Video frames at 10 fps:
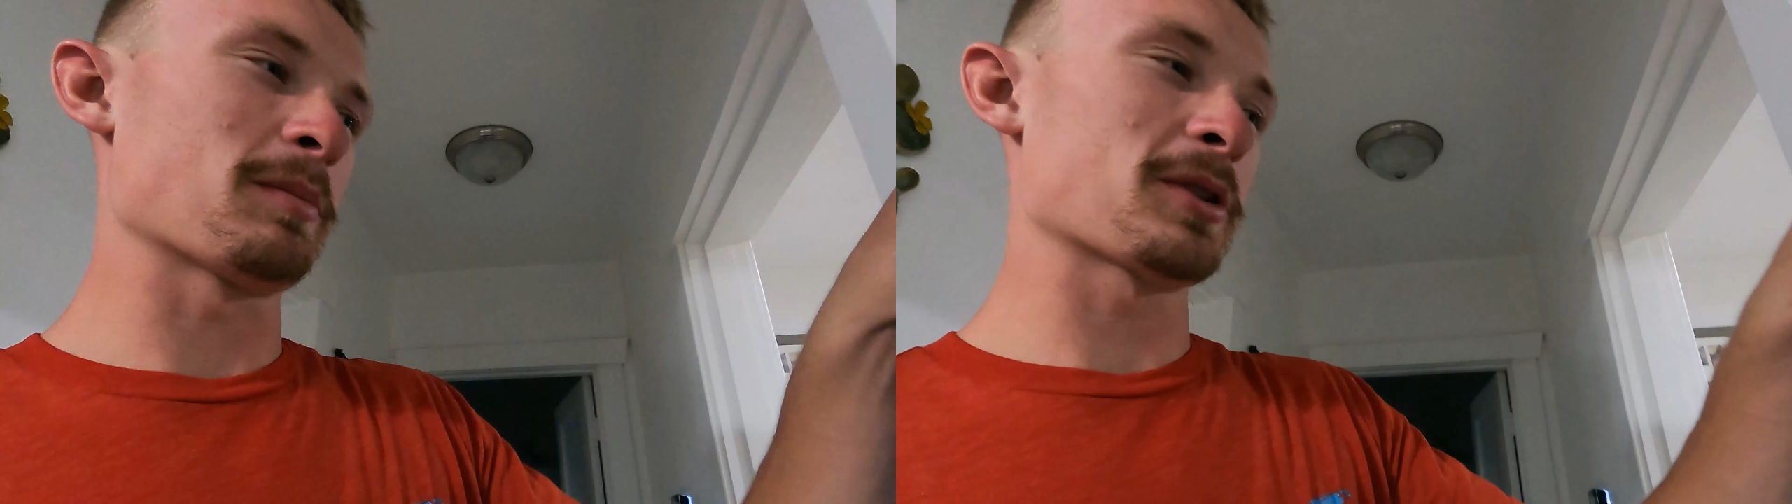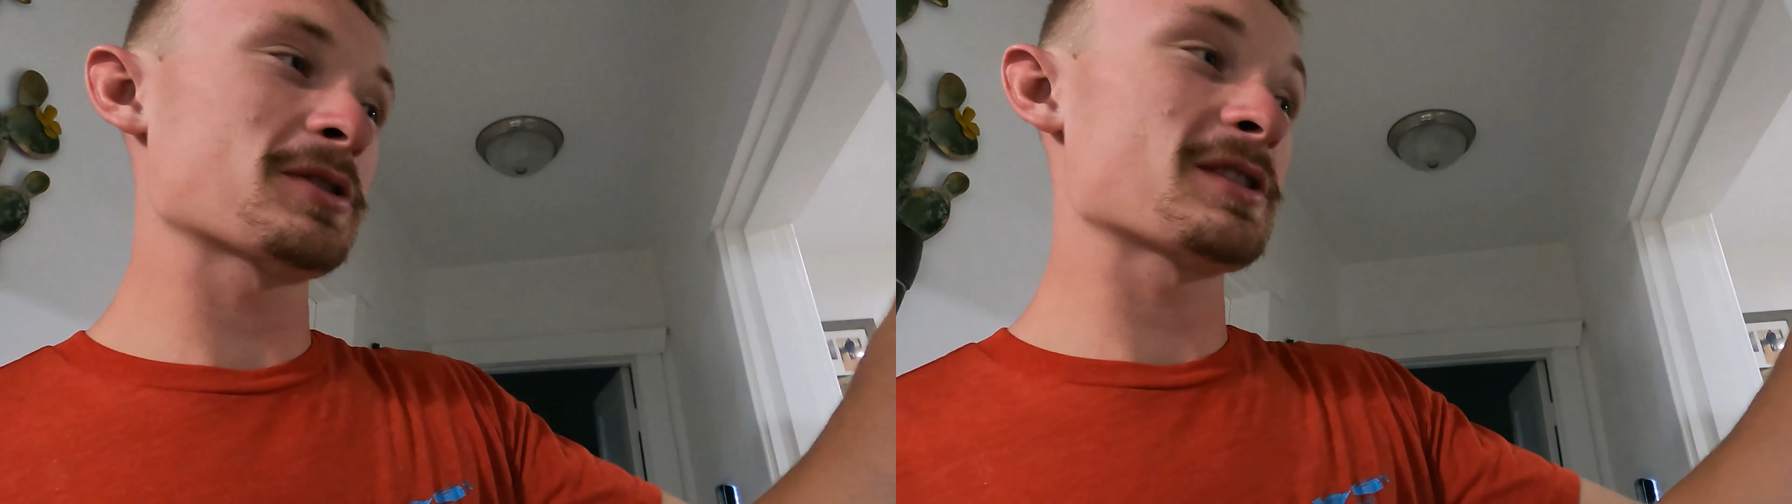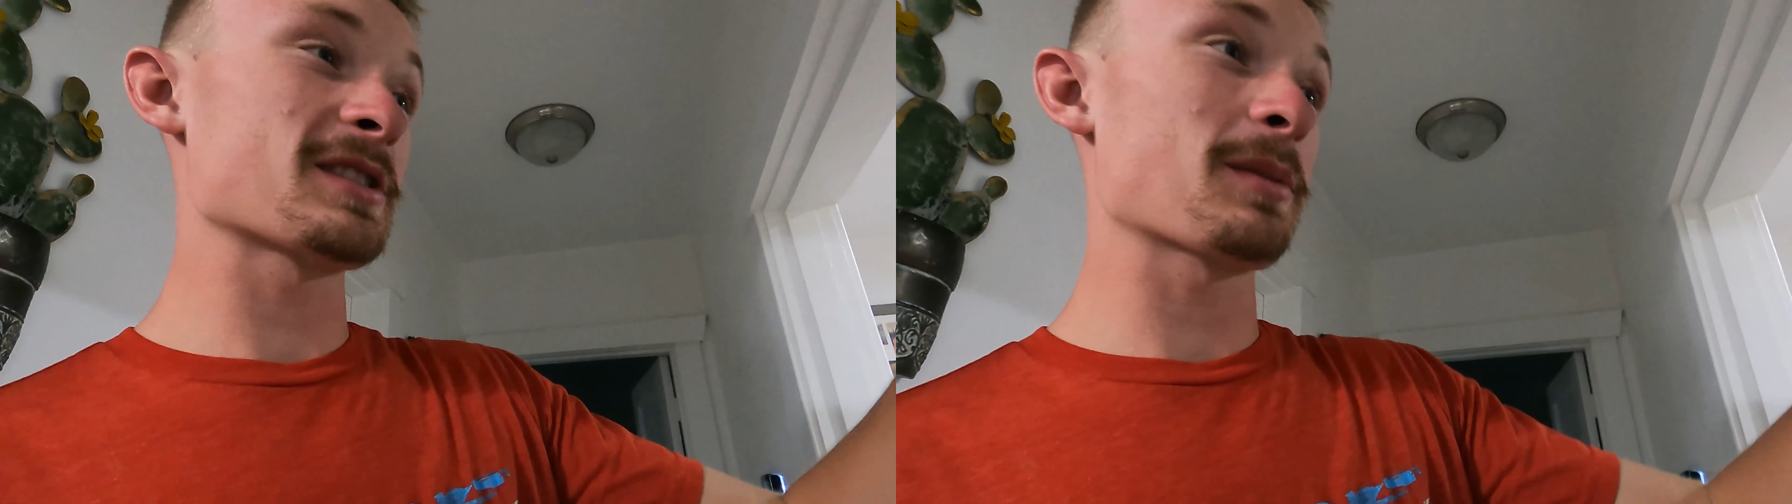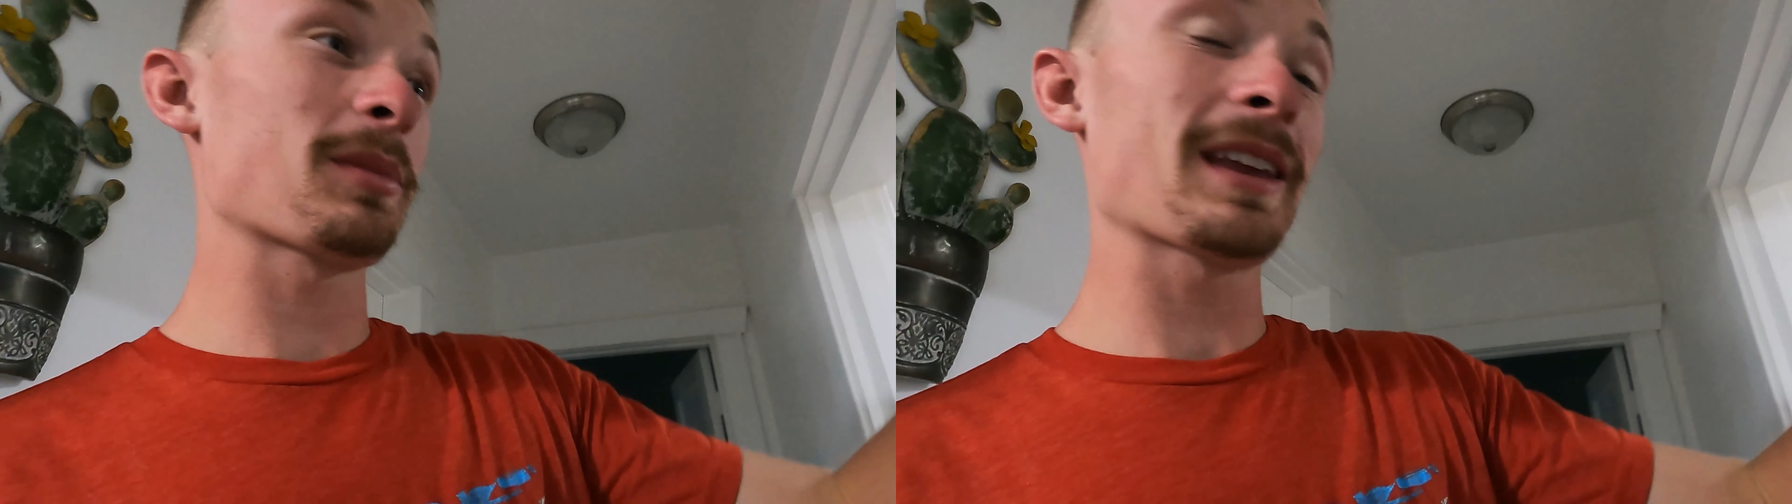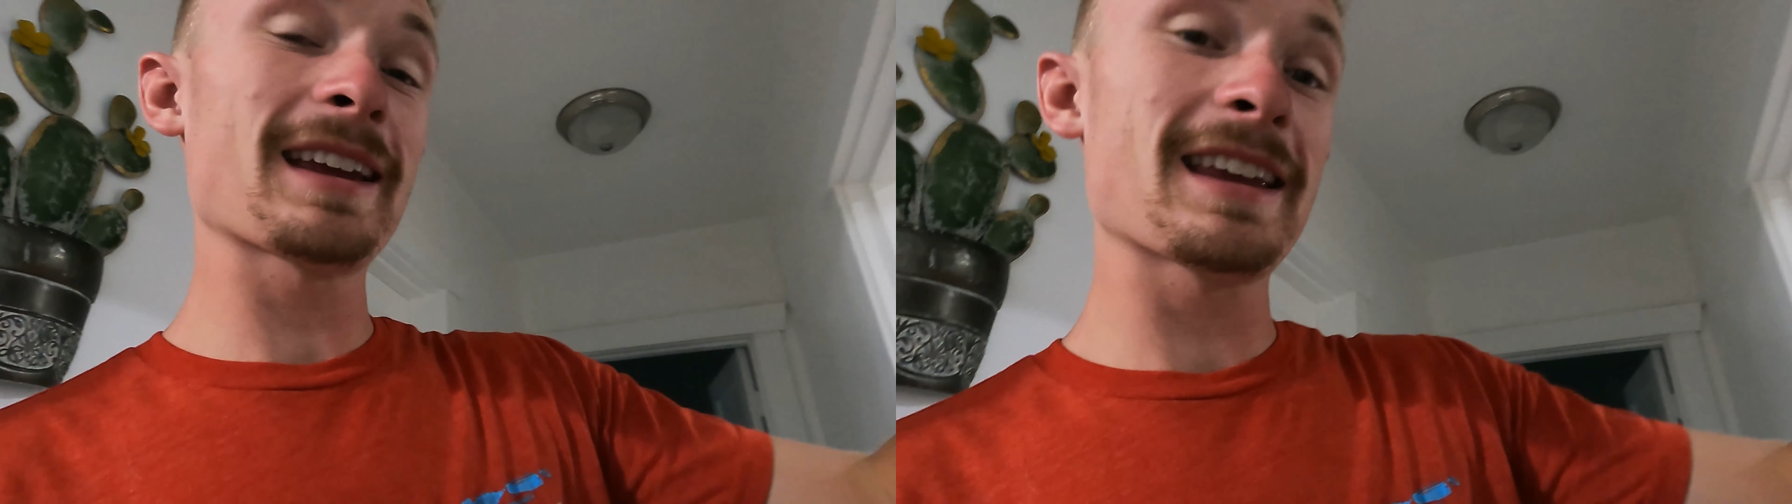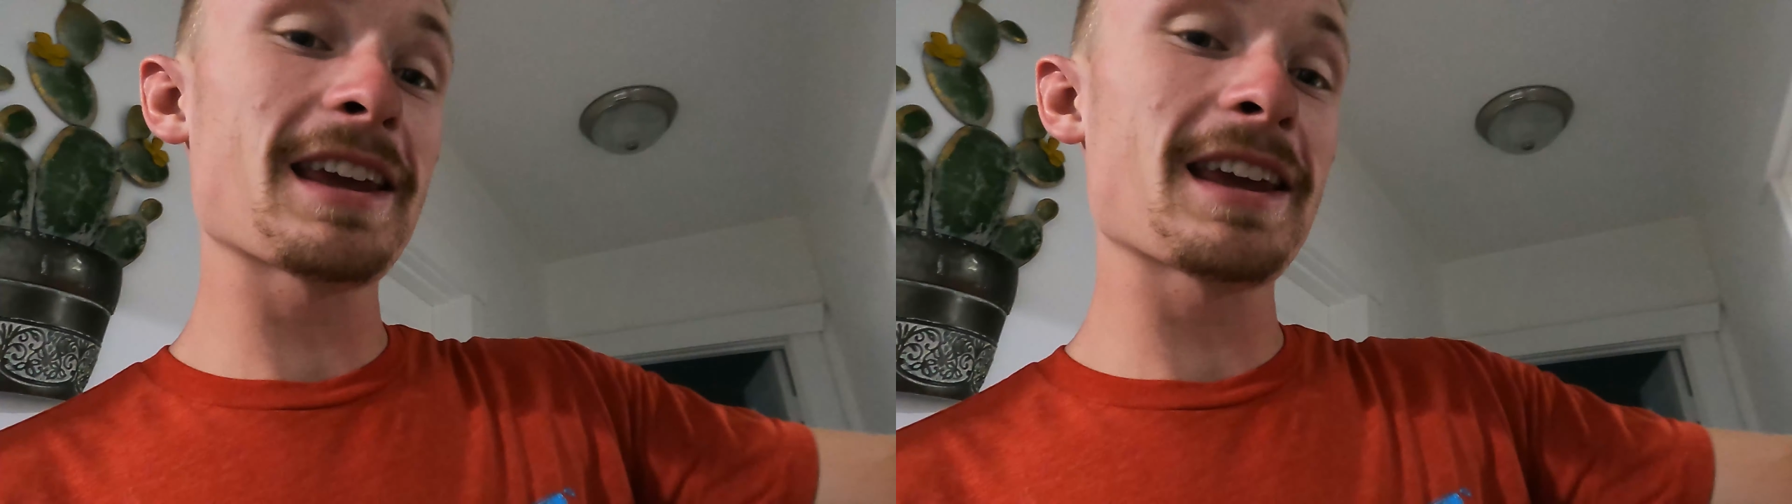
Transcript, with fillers: purchased something